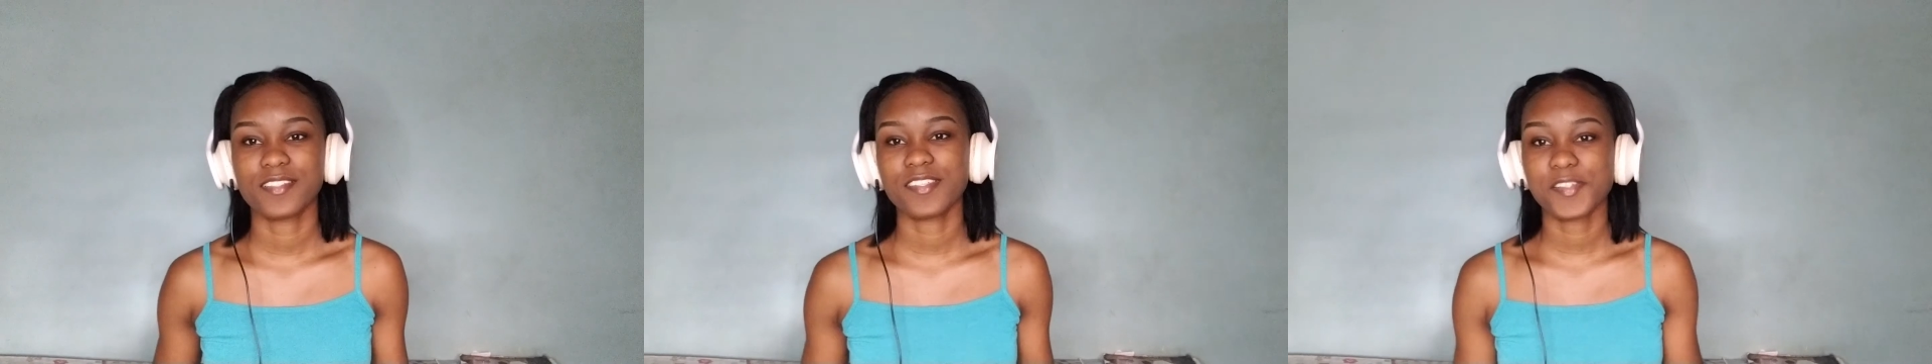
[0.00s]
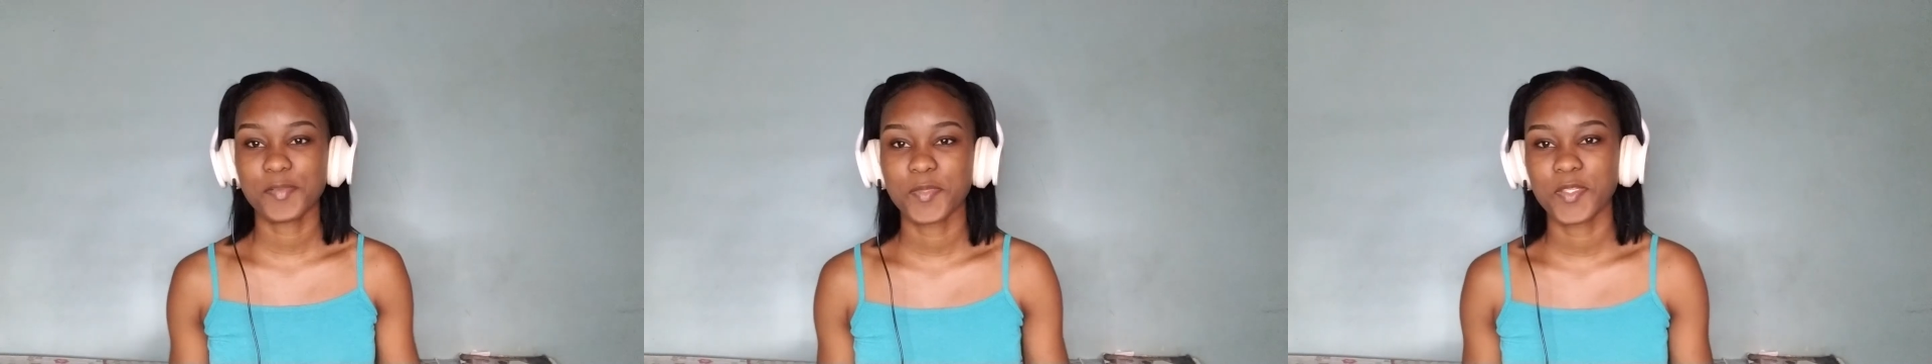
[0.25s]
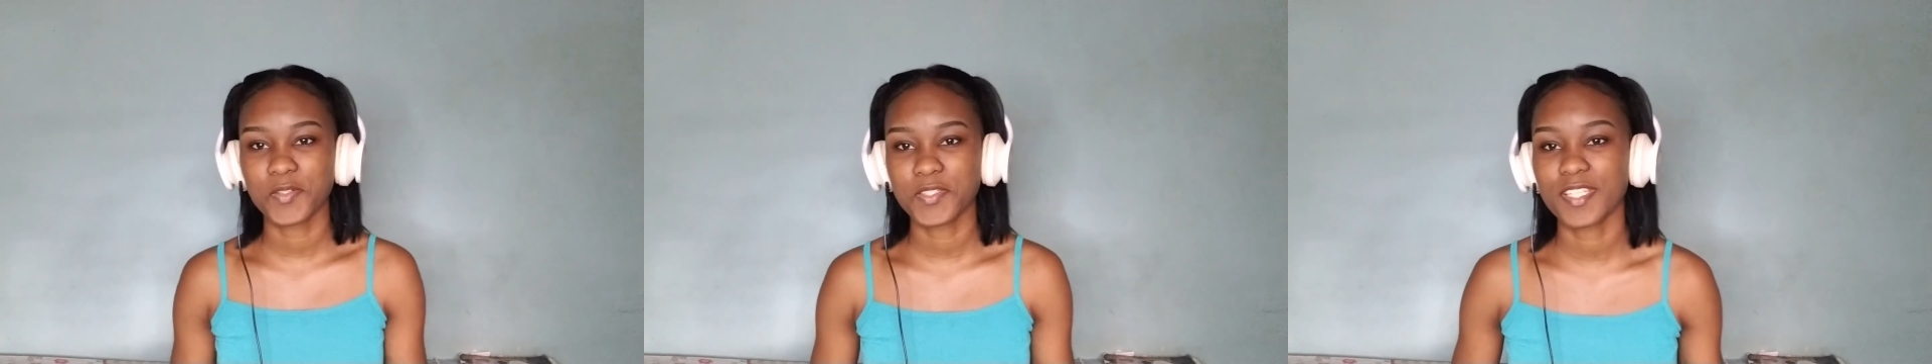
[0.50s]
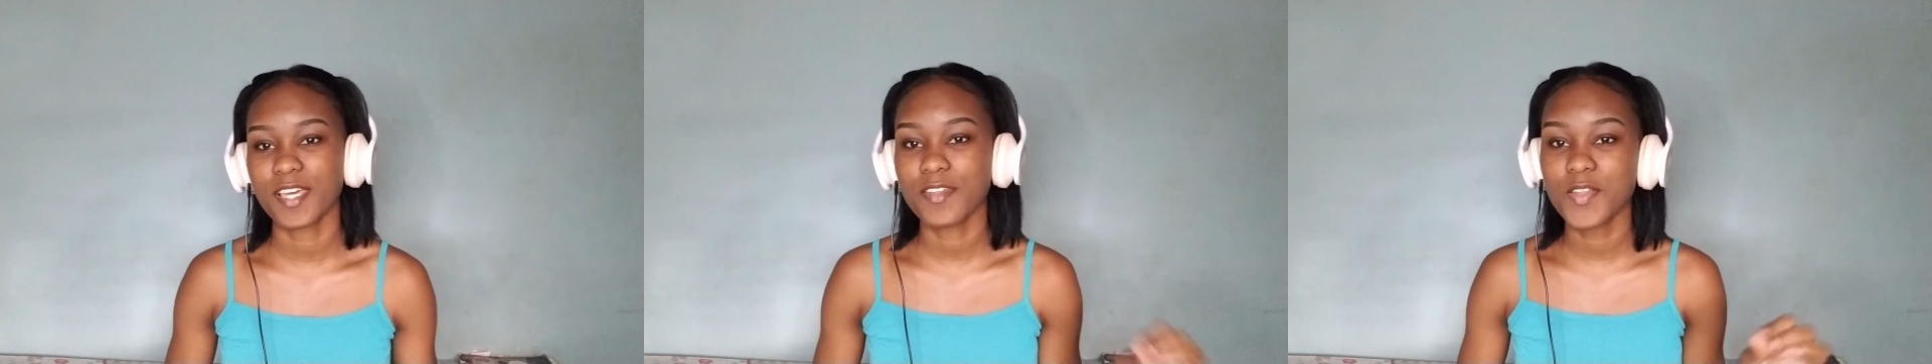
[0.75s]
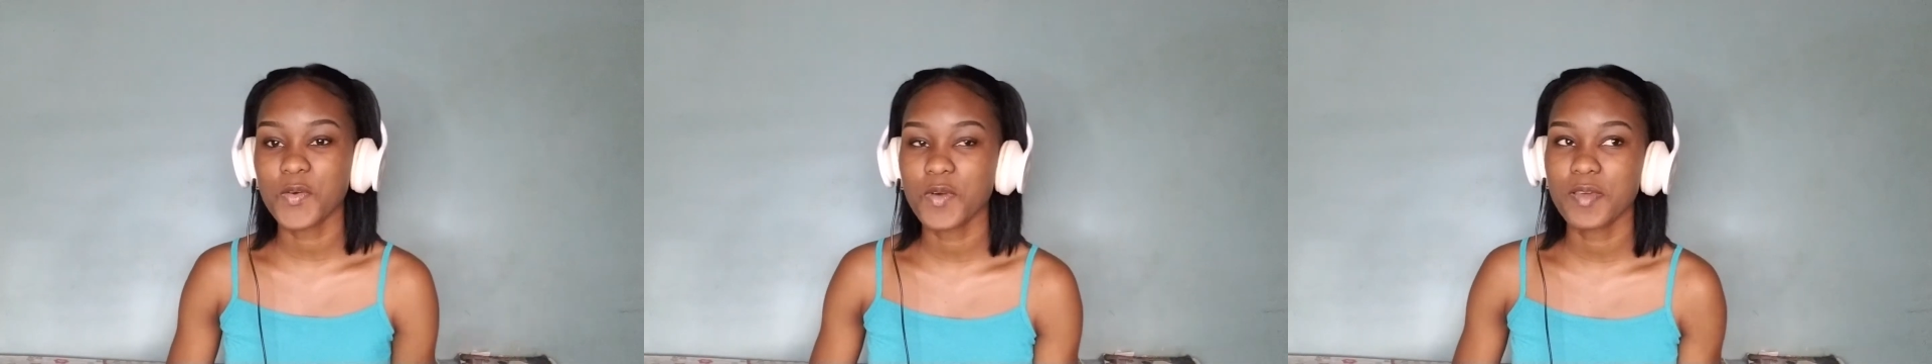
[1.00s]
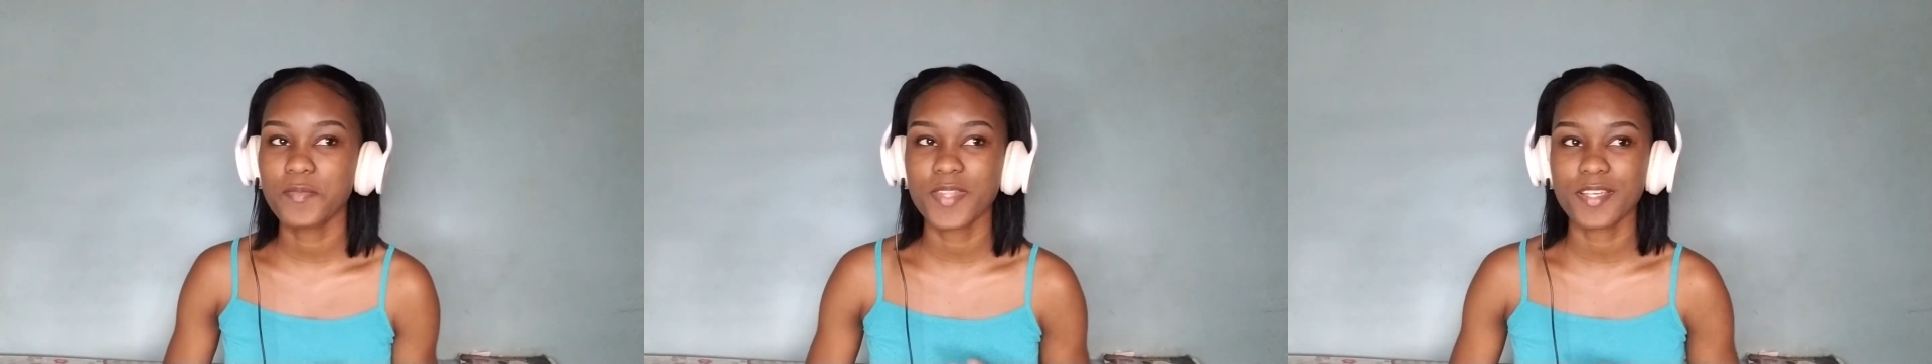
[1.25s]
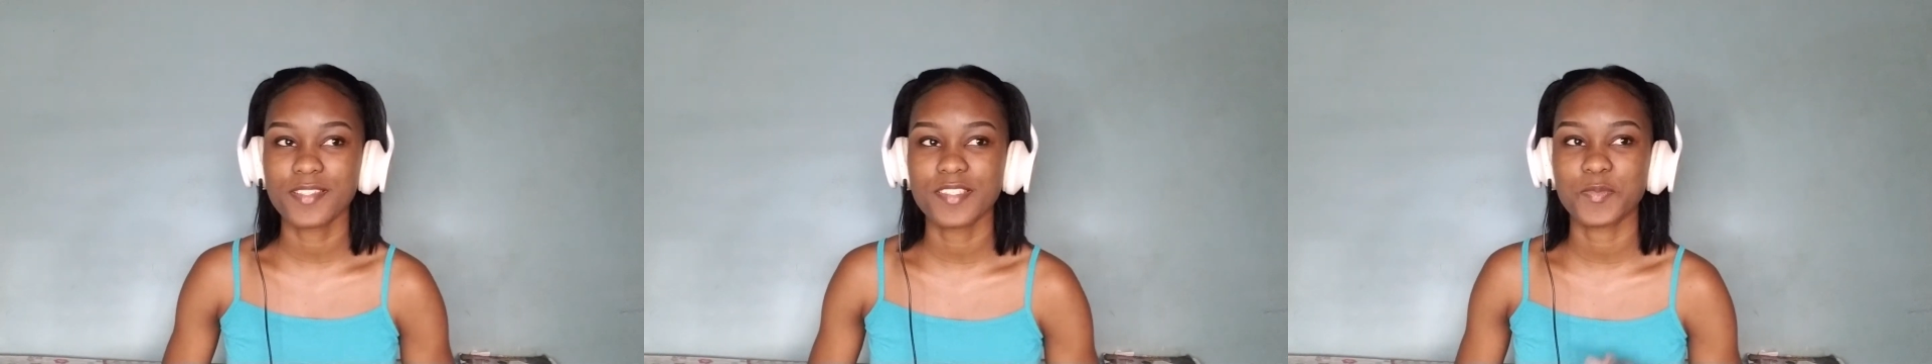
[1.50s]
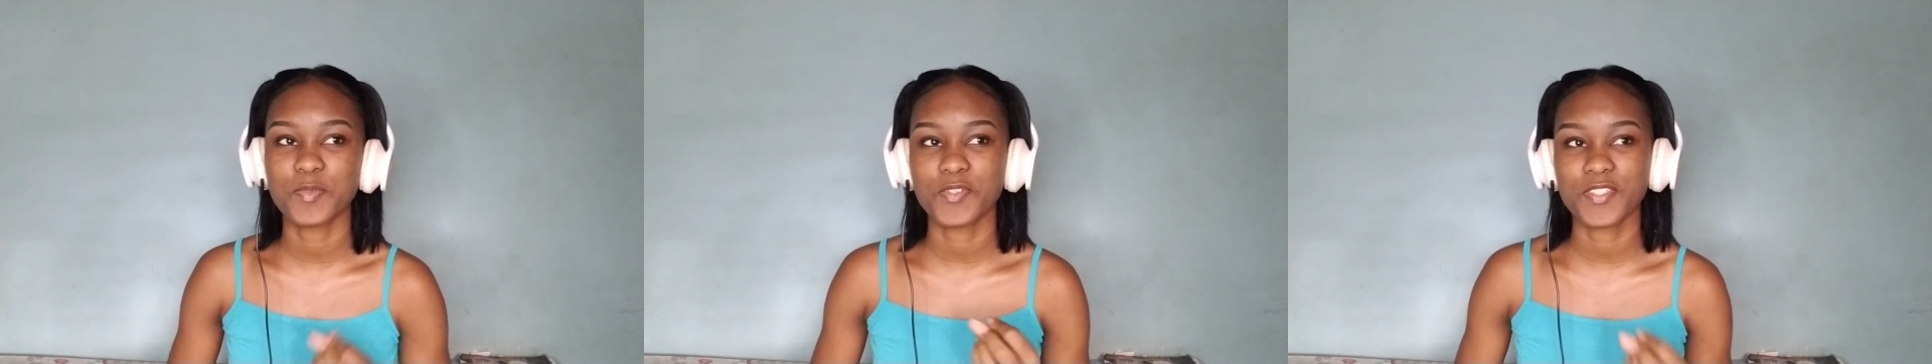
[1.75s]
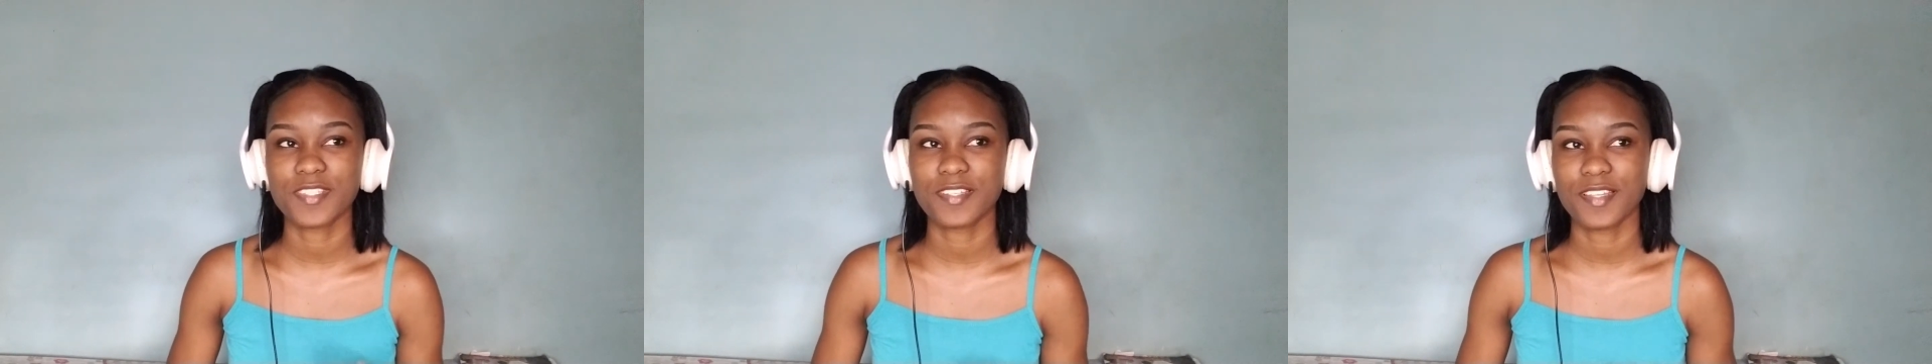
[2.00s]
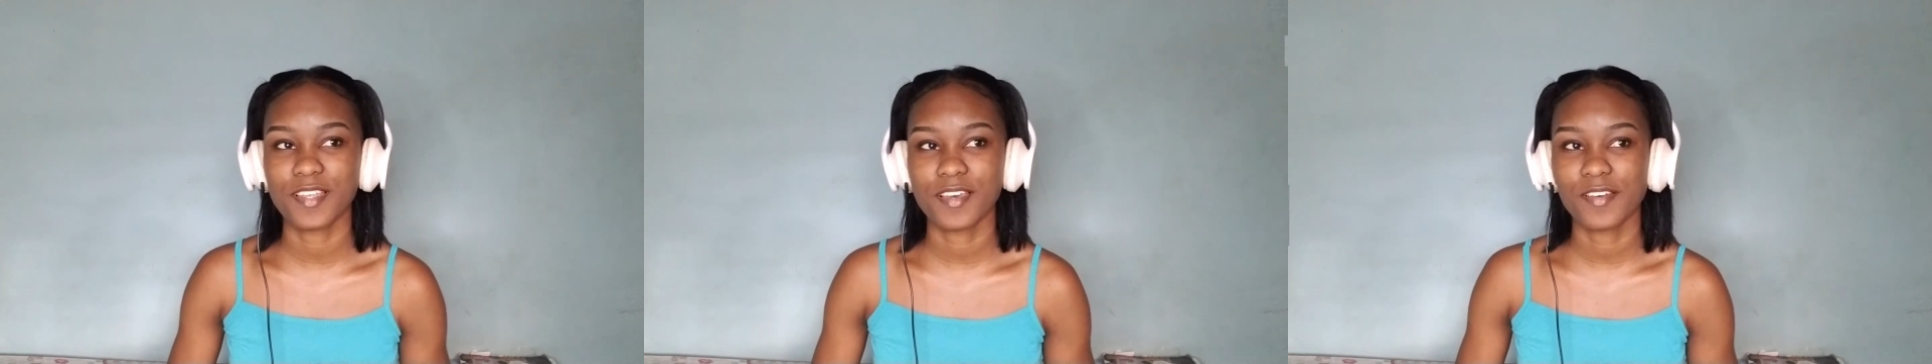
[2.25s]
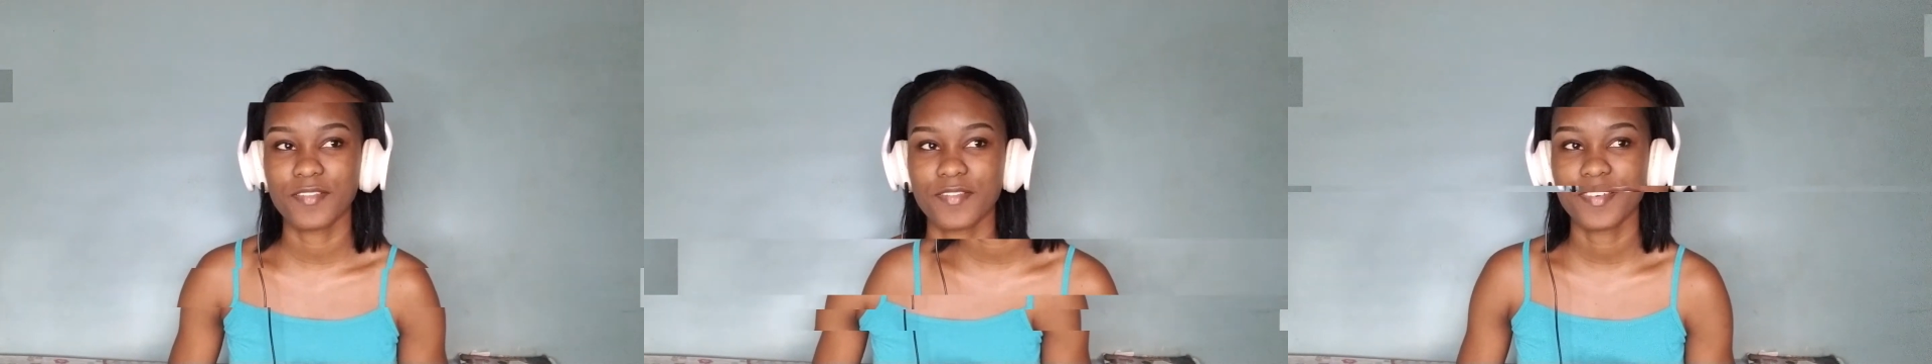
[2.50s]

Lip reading: hear me out. I know I'm not supposed to laugh.